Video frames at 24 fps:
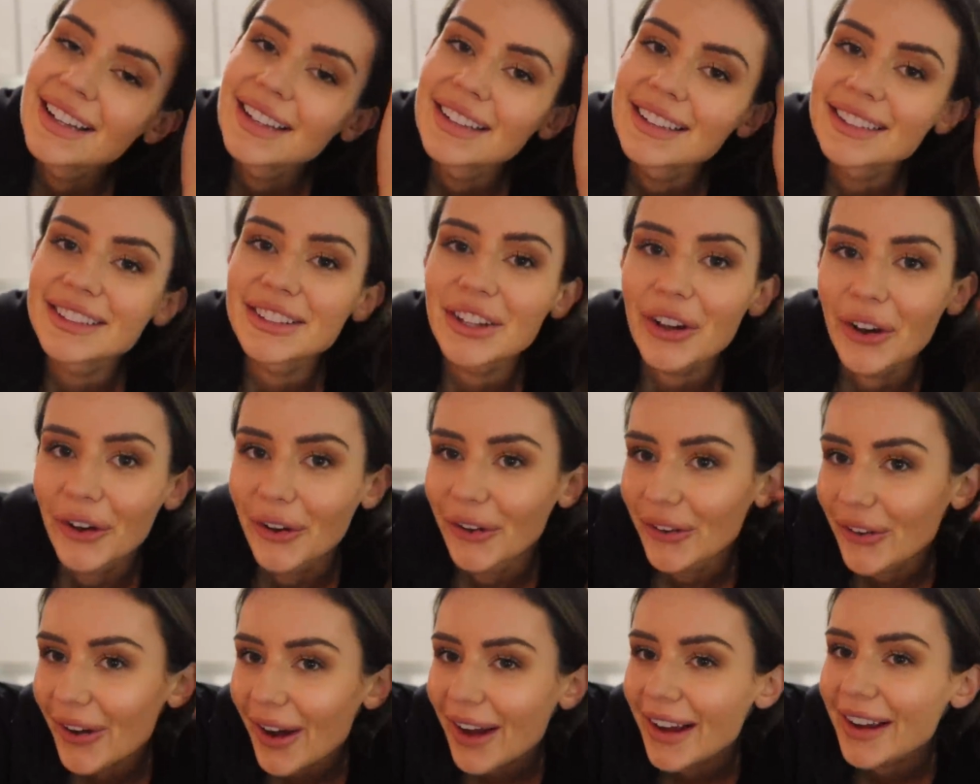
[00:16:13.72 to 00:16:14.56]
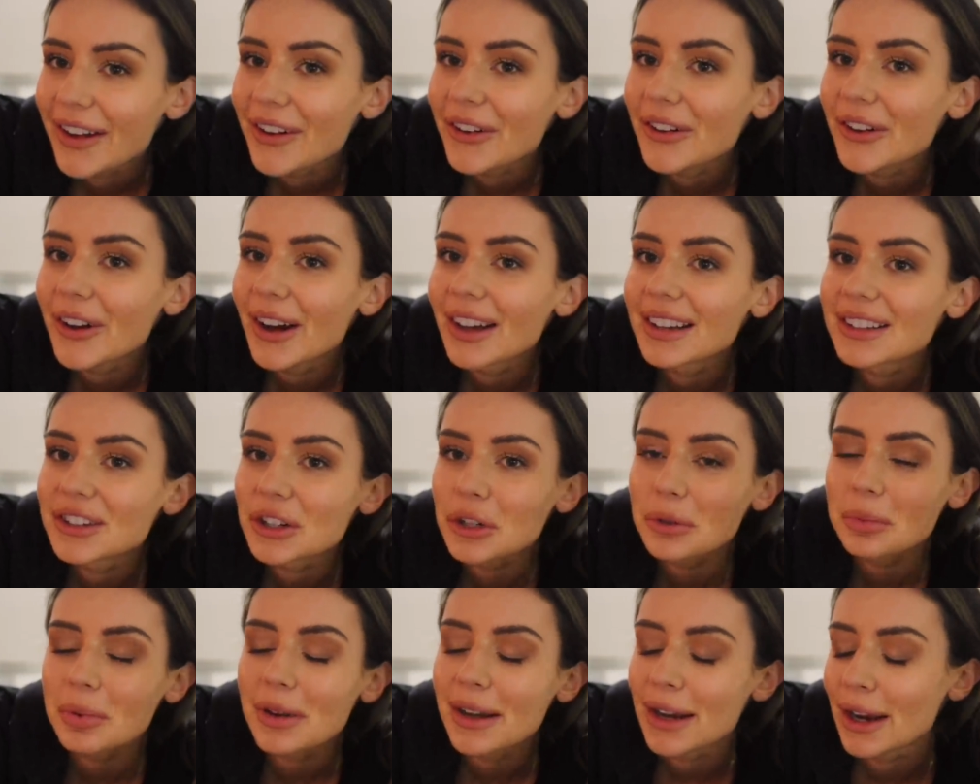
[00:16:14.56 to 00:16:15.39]
So I
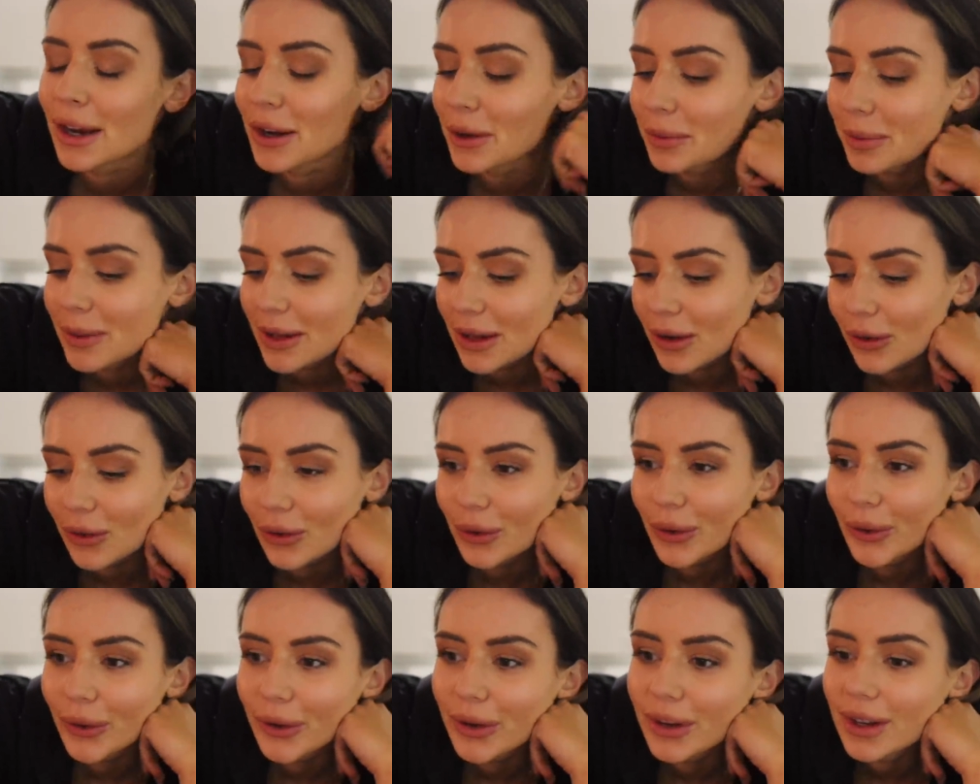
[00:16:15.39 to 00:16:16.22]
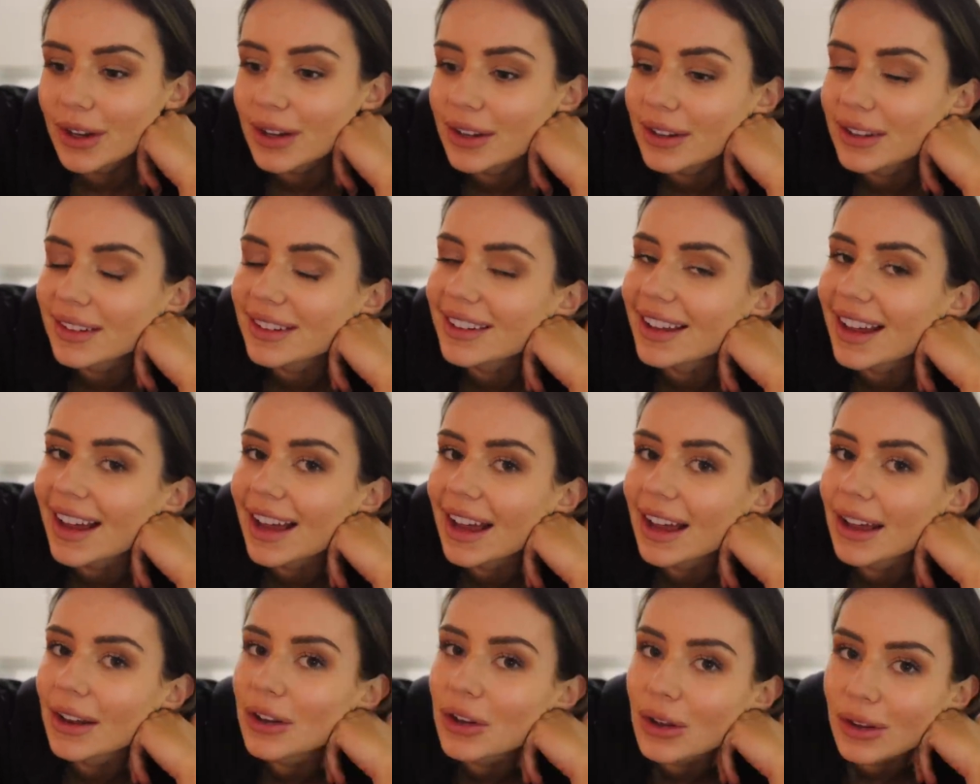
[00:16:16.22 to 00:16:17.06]
took Penelope on
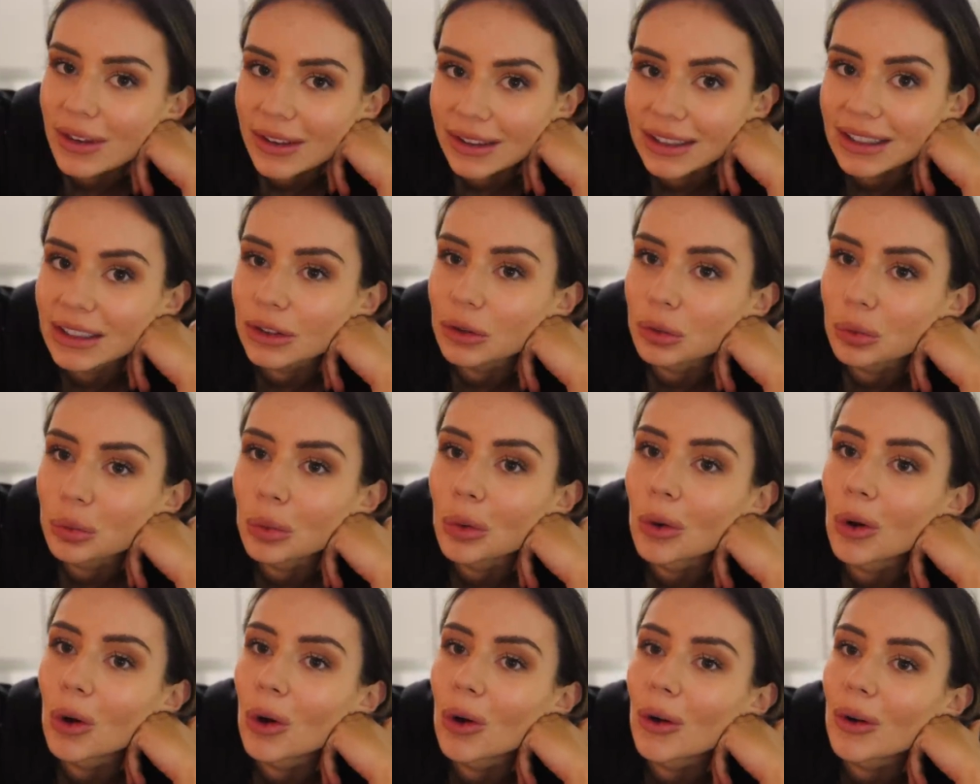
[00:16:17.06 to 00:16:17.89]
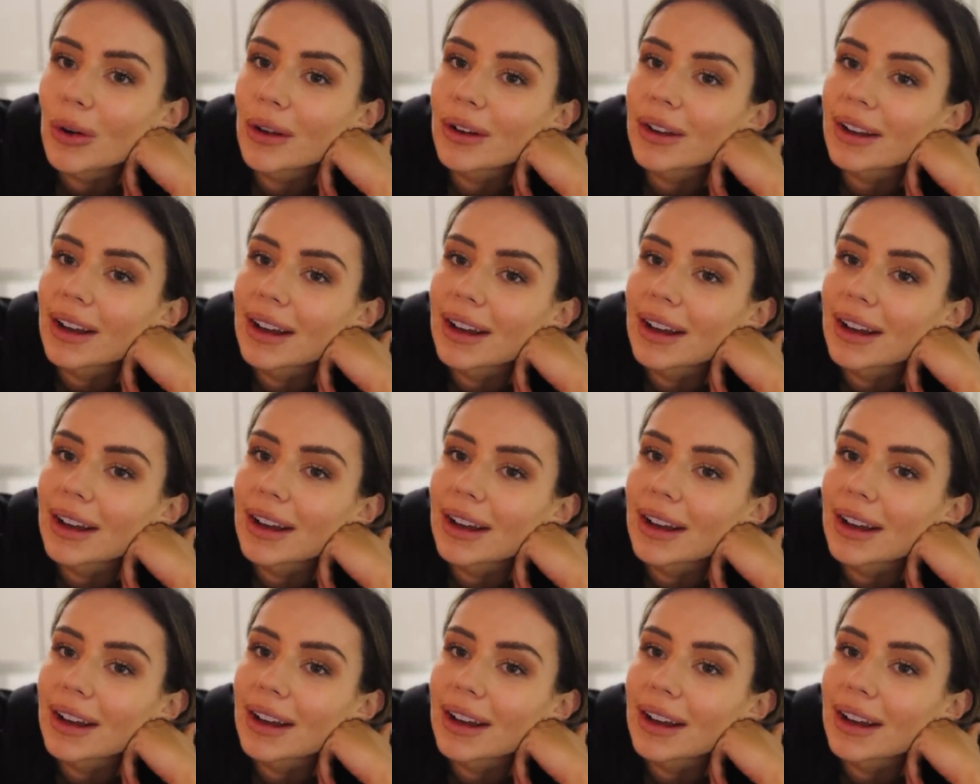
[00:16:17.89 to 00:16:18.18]
another little walk